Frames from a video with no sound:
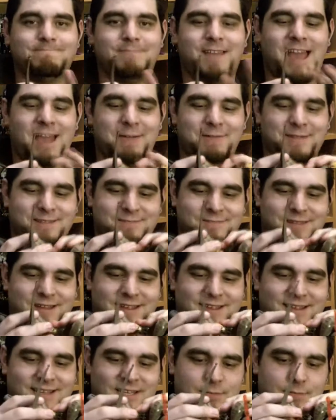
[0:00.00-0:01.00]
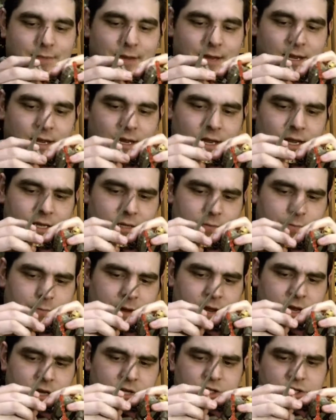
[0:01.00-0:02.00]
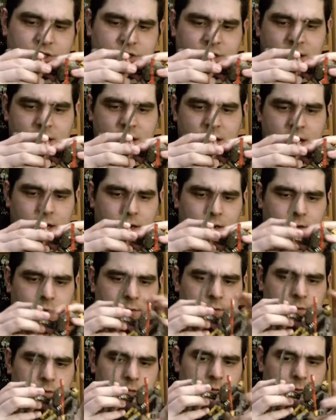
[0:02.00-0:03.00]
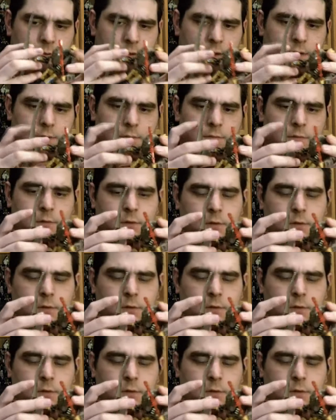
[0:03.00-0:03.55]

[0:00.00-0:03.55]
Bear with me. It's being silly. There we go.